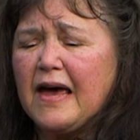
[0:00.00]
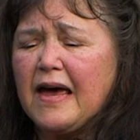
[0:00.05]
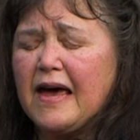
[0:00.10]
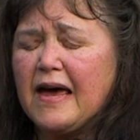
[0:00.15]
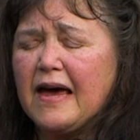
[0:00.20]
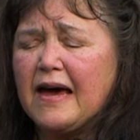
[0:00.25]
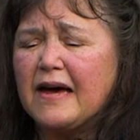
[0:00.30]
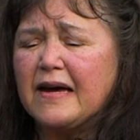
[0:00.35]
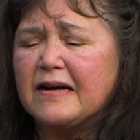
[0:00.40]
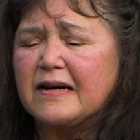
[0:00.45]

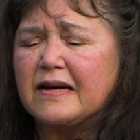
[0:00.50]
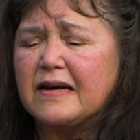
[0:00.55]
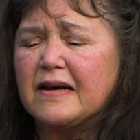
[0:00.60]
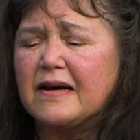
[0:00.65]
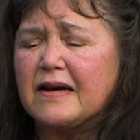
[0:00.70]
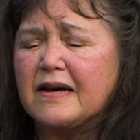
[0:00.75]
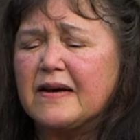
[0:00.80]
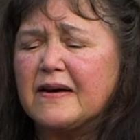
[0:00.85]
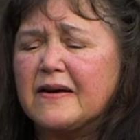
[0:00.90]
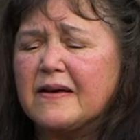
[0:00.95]
And
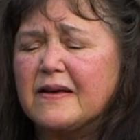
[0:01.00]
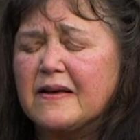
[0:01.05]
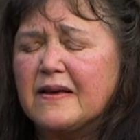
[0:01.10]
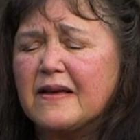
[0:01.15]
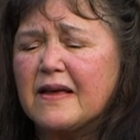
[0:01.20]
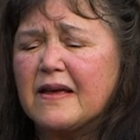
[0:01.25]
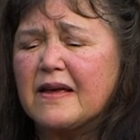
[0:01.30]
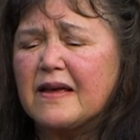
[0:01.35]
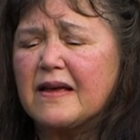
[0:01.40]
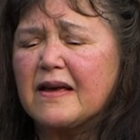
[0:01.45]
uh,
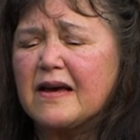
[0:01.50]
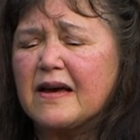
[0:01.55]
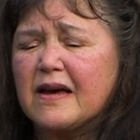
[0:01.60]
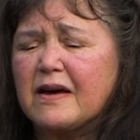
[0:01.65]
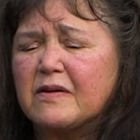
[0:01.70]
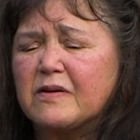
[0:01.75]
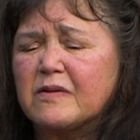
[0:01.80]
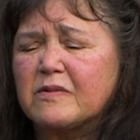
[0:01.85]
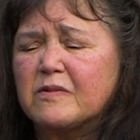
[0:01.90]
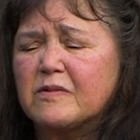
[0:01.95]

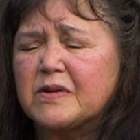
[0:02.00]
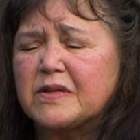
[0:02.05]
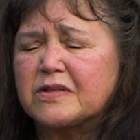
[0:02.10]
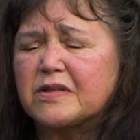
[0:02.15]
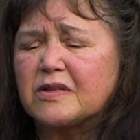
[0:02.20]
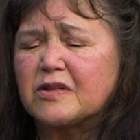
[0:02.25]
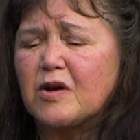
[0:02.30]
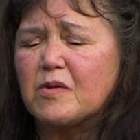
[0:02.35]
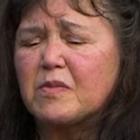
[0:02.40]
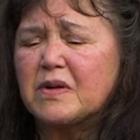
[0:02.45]
I went
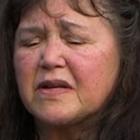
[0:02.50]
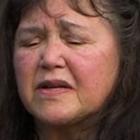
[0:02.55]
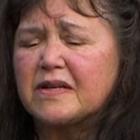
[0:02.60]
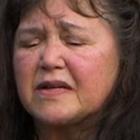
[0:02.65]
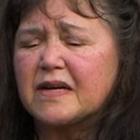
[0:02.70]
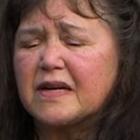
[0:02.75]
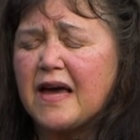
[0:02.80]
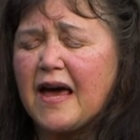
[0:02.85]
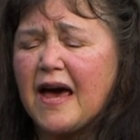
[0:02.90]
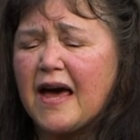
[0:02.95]
to Loma
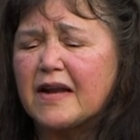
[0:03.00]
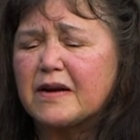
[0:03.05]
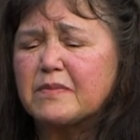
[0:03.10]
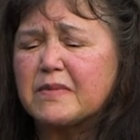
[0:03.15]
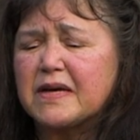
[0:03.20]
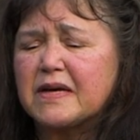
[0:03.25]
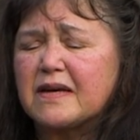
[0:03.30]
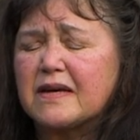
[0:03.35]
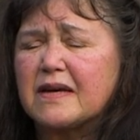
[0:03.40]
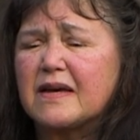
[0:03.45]
Linda
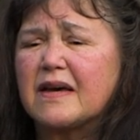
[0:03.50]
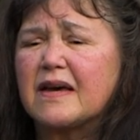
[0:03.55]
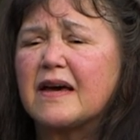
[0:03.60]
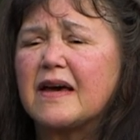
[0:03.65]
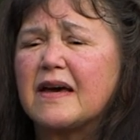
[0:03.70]
Academy,